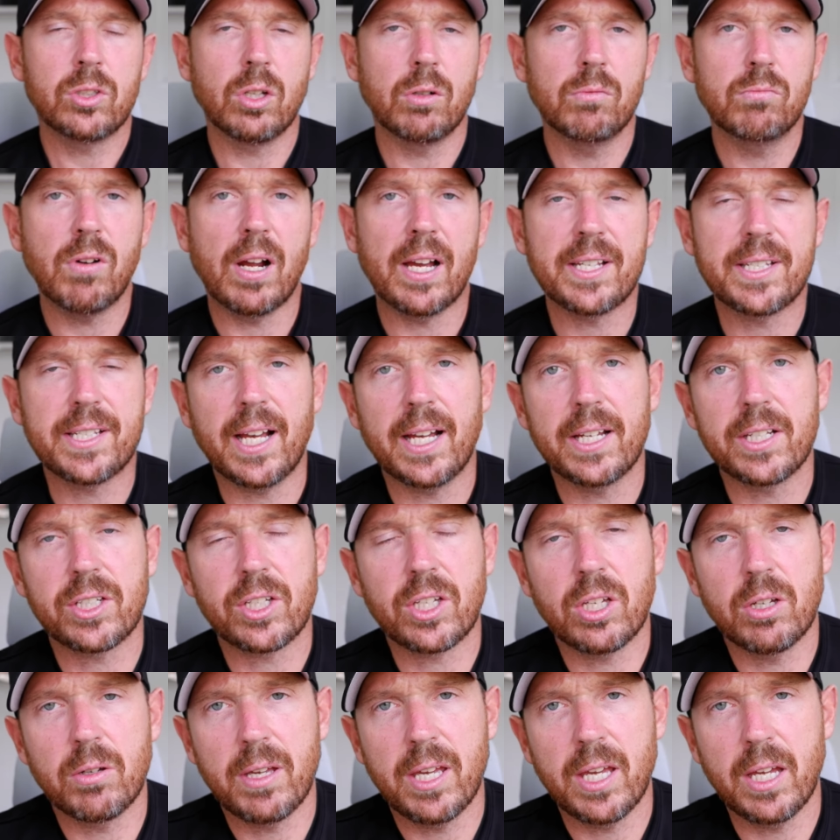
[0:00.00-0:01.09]
to Race HQ
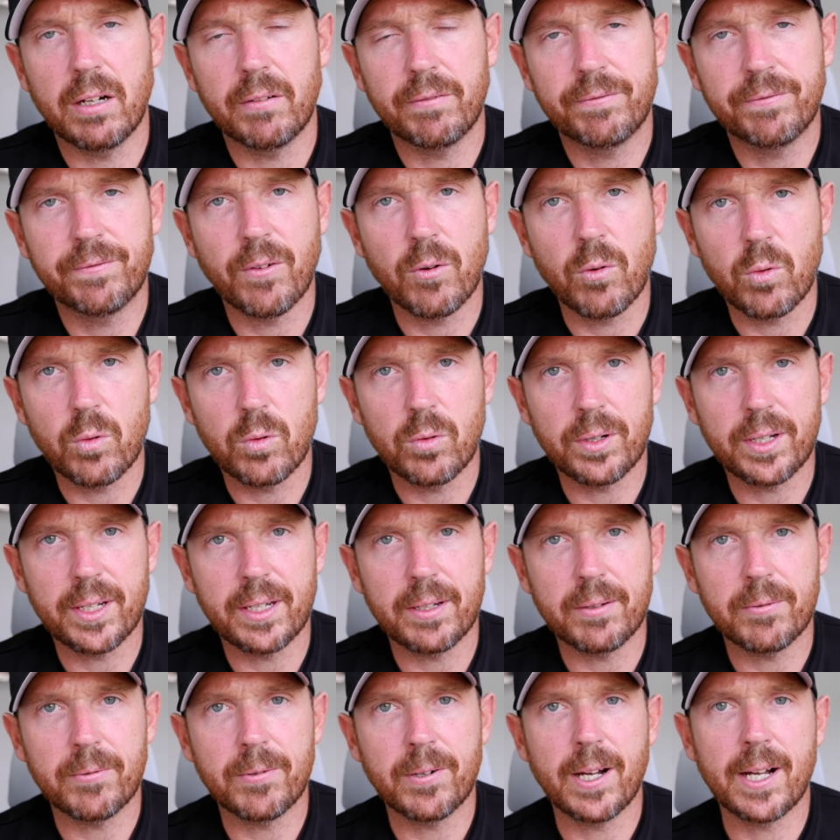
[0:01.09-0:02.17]
here at
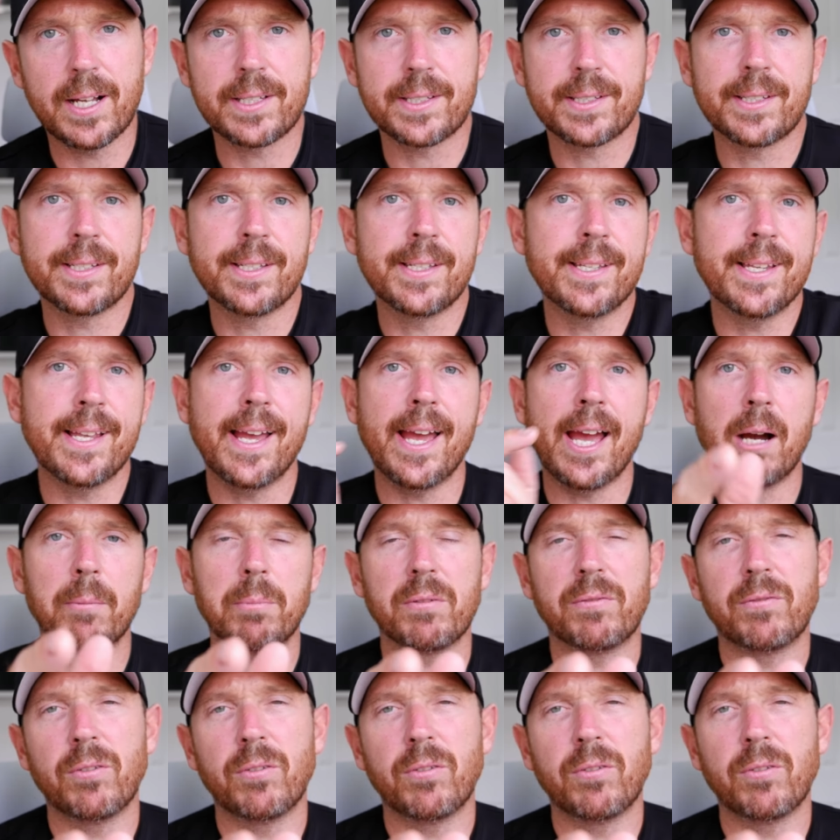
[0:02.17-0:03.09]
FORDY RUNS. Now,